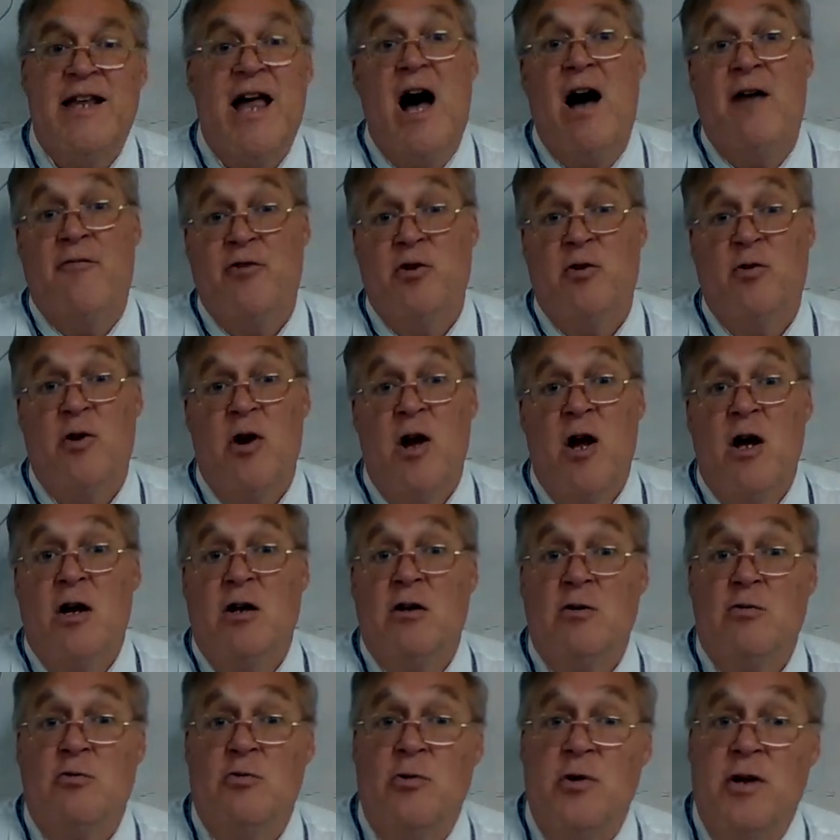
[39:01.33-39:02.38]
Now, if you're
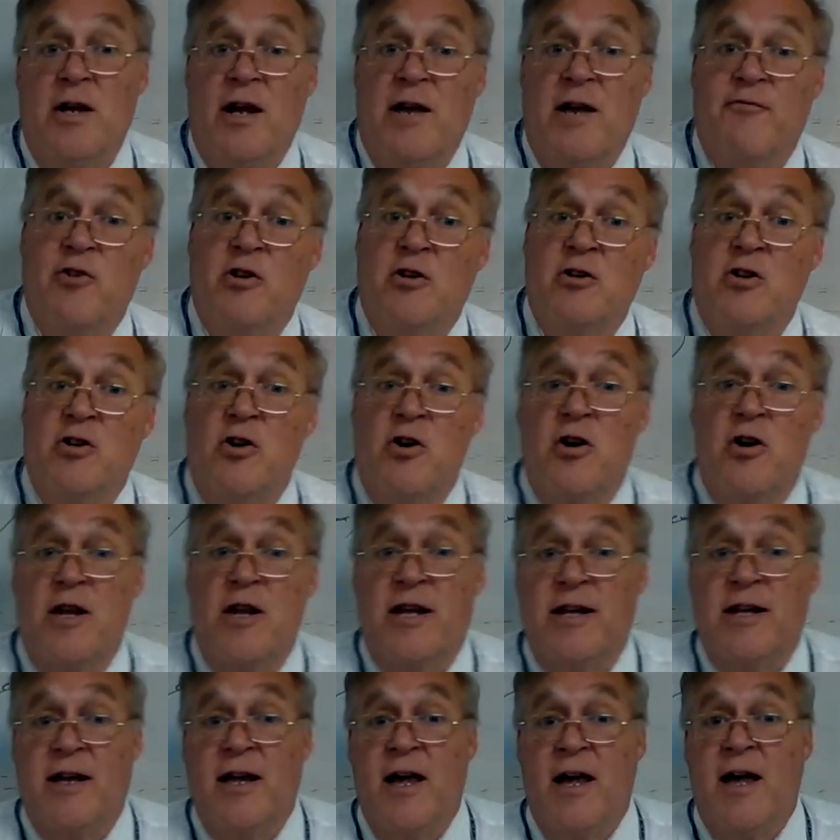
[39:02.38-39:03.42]

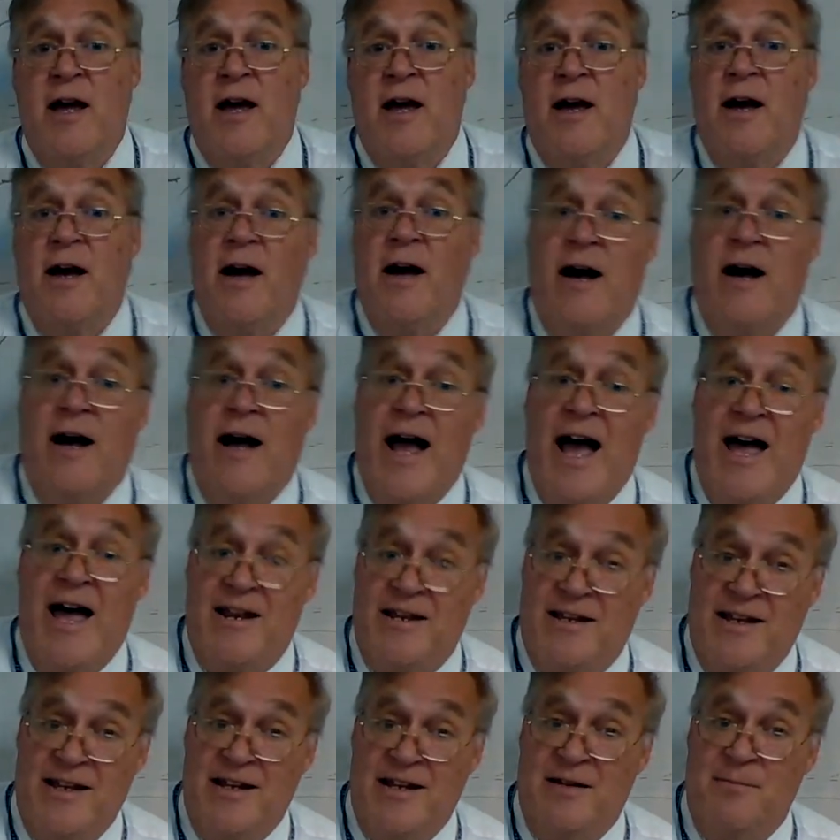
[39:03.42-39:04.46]
learning
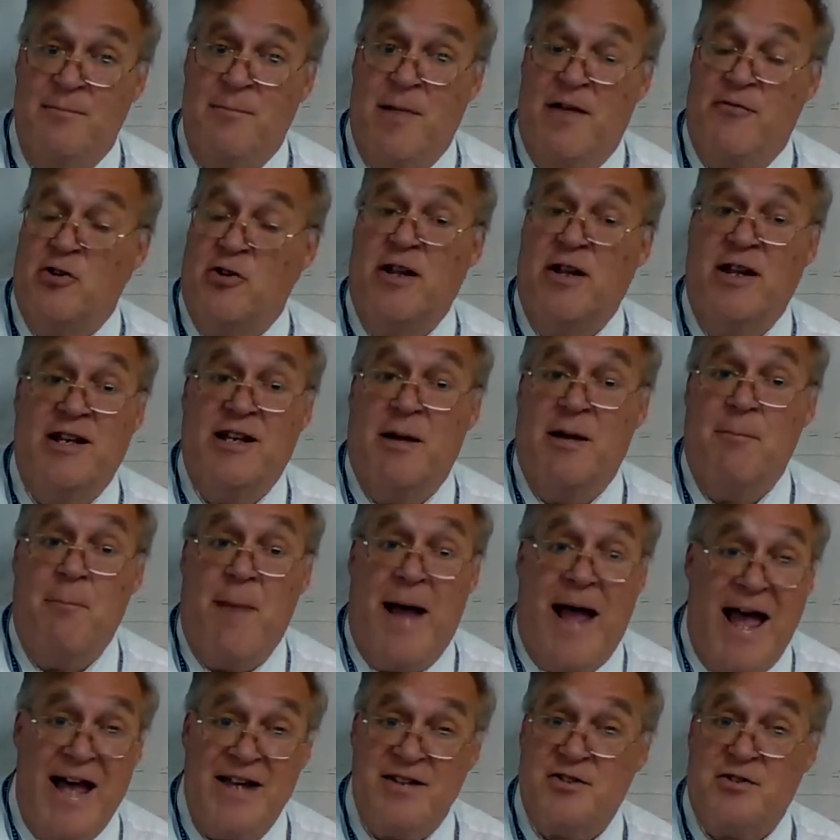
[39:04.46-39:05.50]
if you're getting a
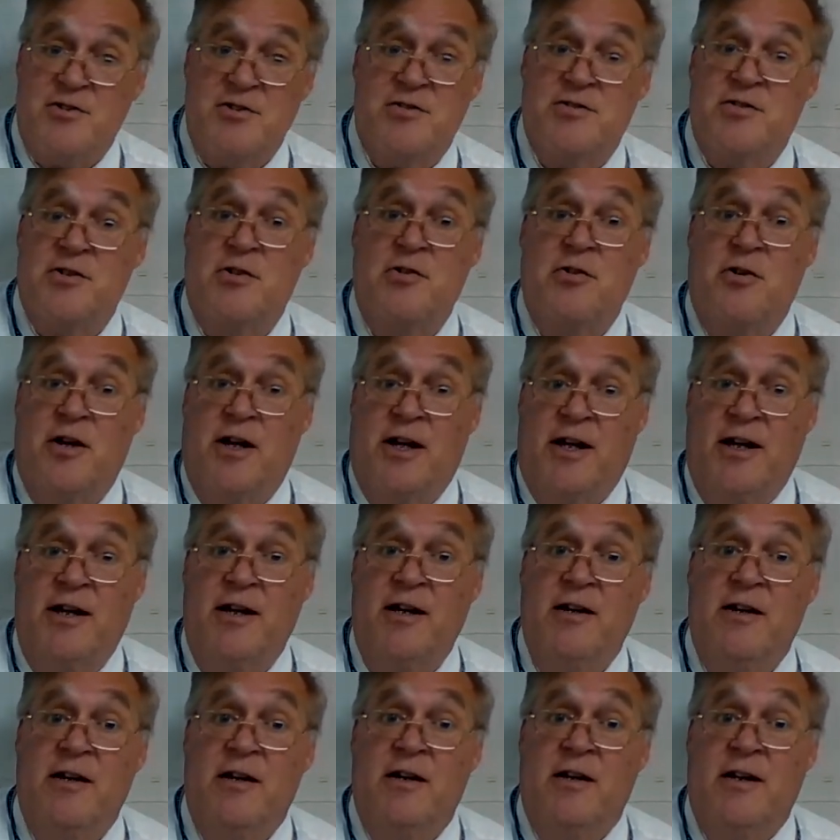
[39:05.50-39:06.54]
master's
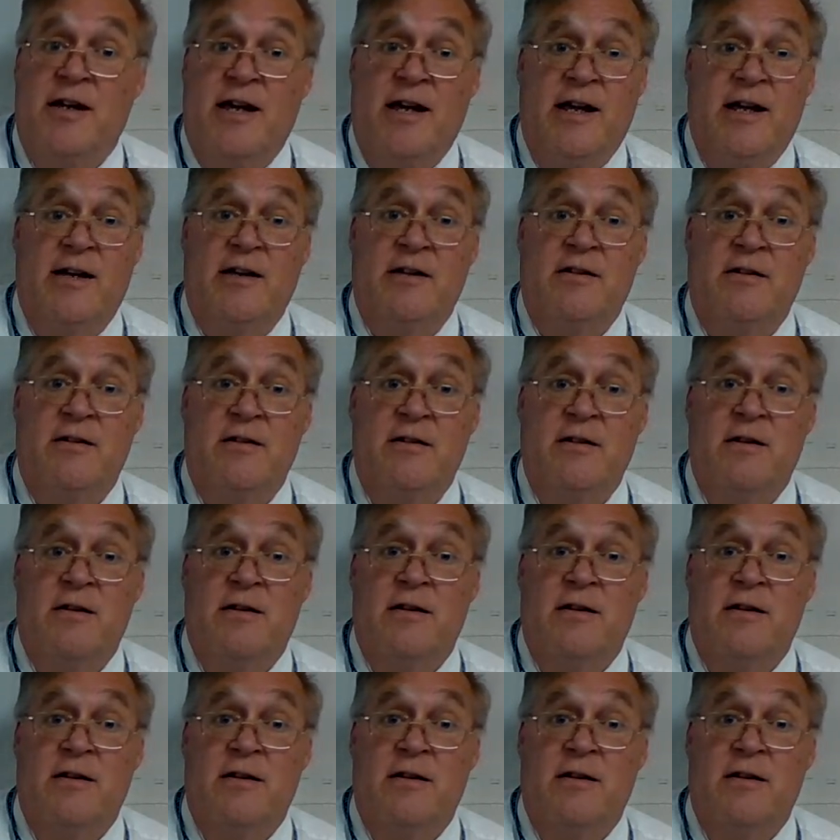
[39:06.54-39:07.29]
degree in